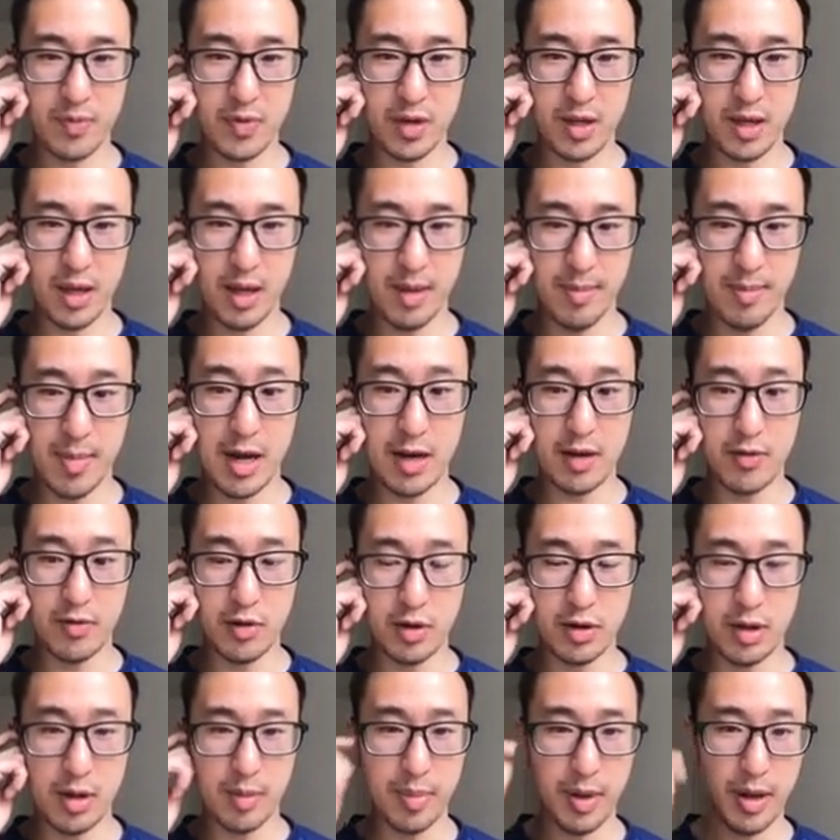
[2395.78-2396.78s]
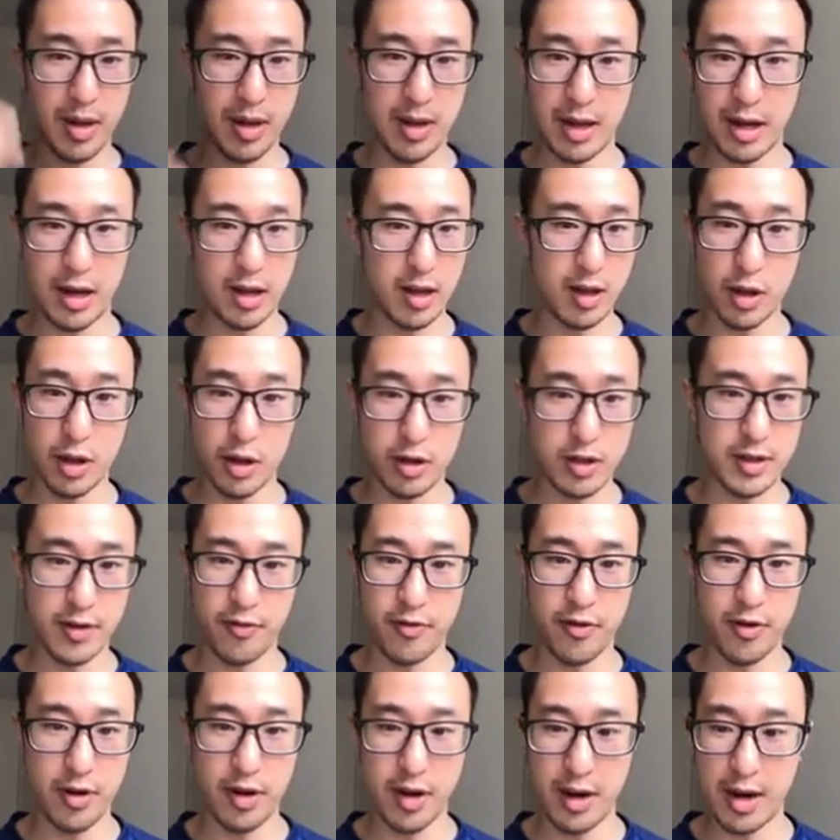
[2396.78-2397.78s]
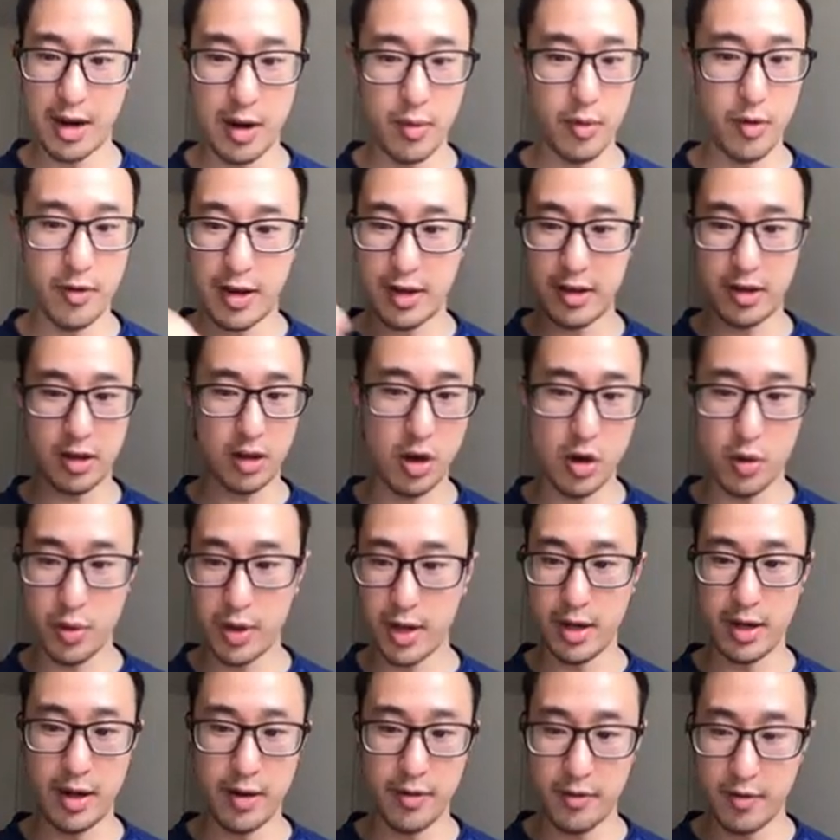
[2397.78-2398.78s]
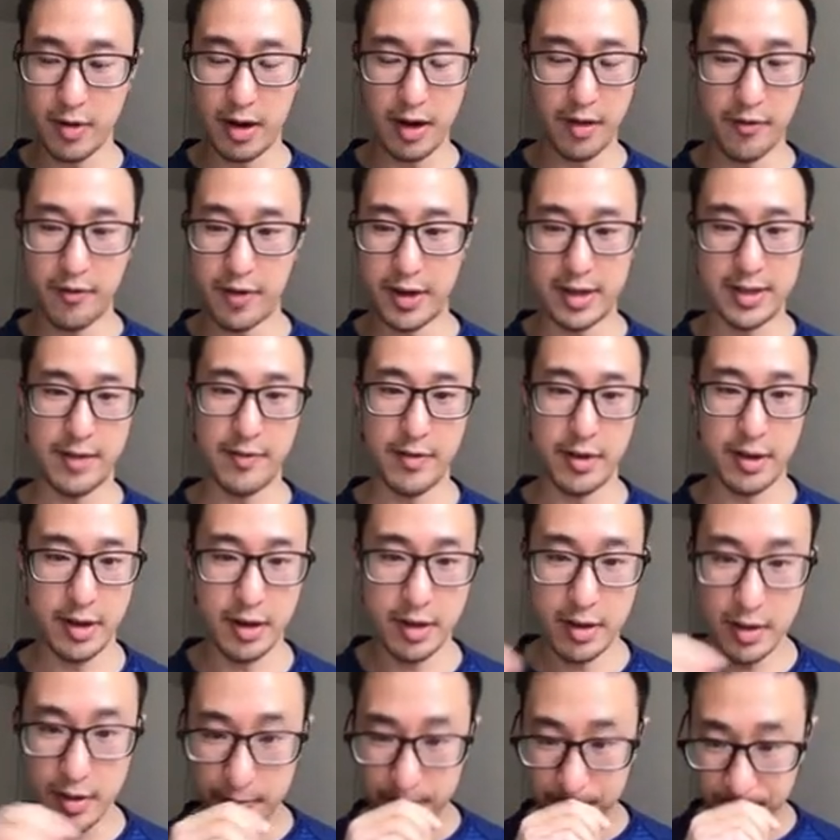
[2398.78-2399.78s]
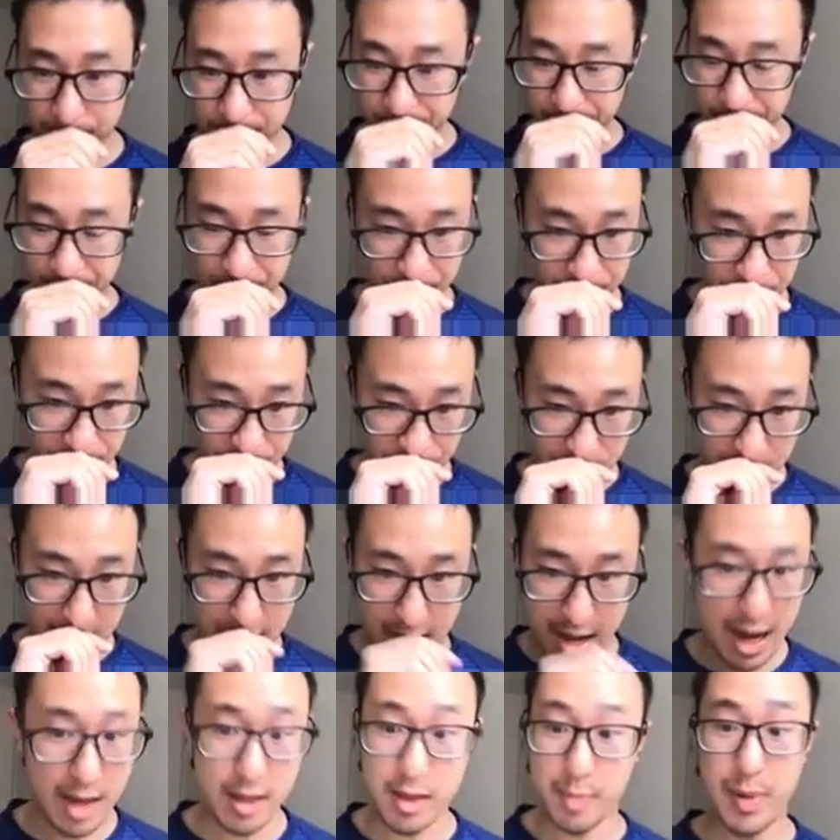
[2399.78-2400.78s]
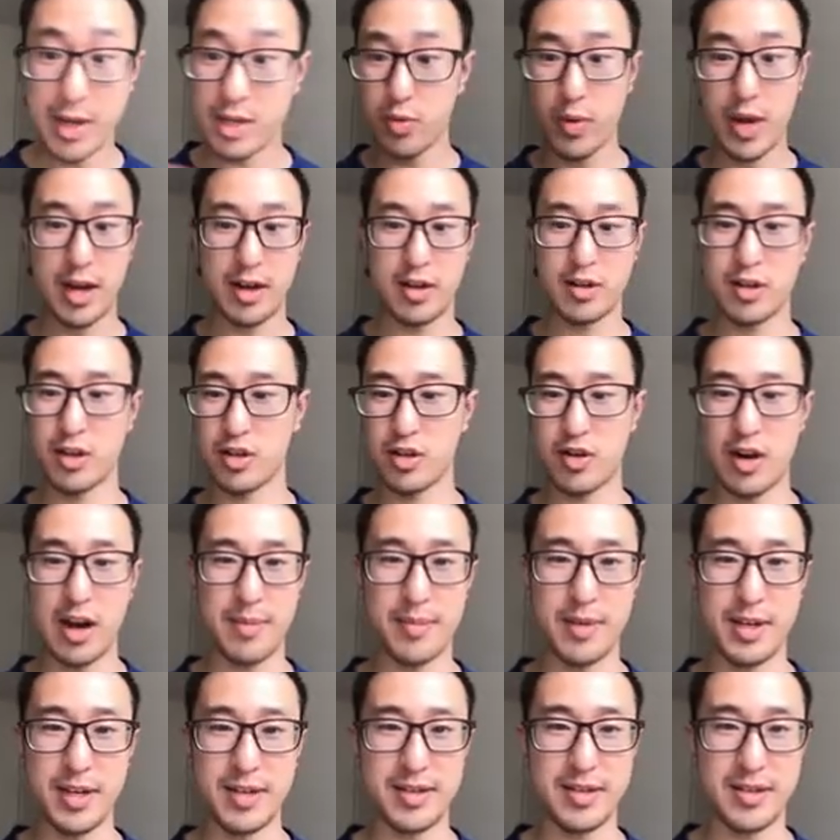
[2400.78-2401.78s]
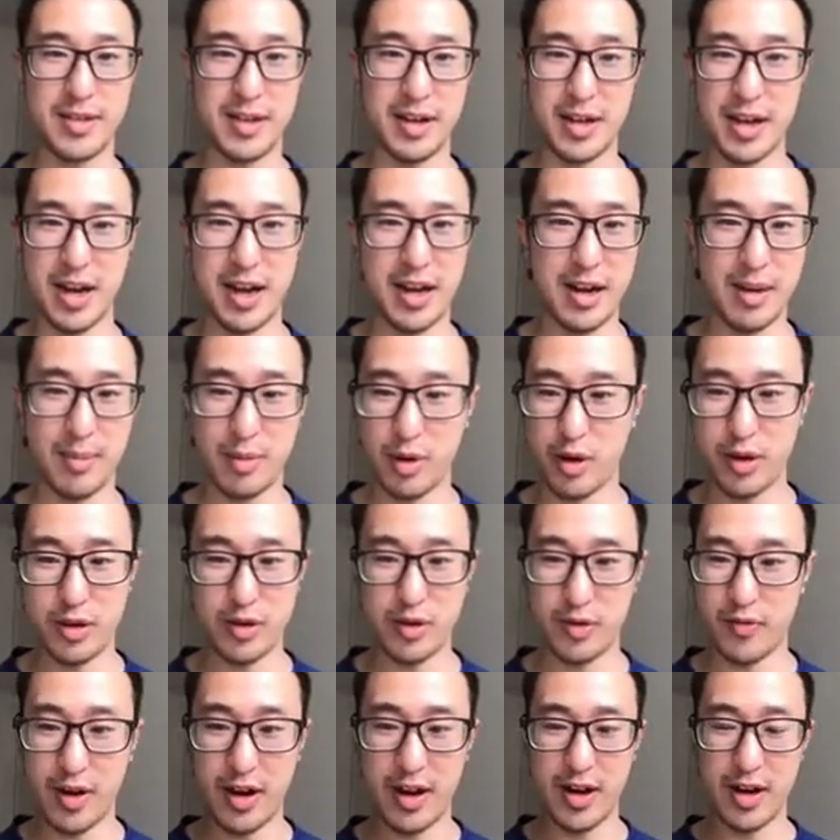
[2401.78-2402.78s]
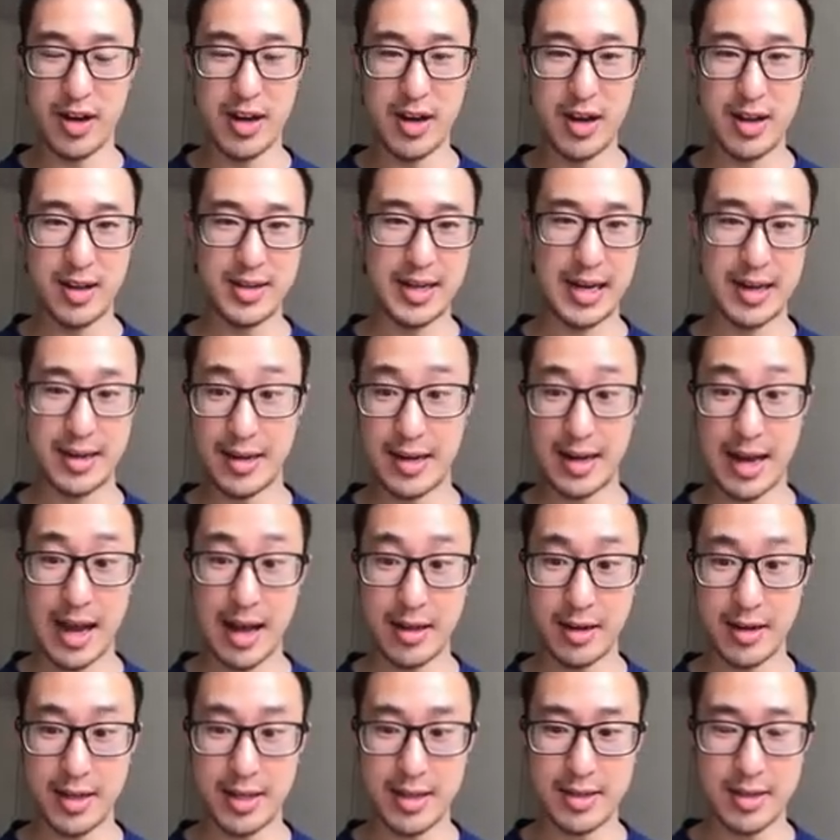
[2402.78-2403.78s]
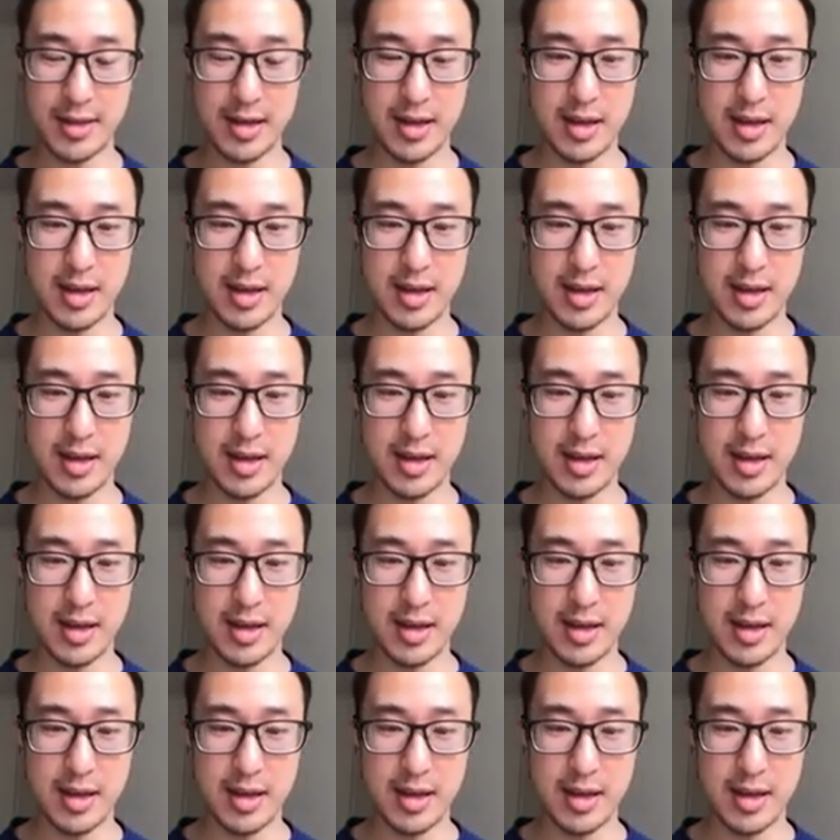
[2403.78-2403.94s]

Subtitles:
it might have looked a lot different, and I would have had to go in and fix everything. The best way I can describe this, again, I'm going to very technicalities,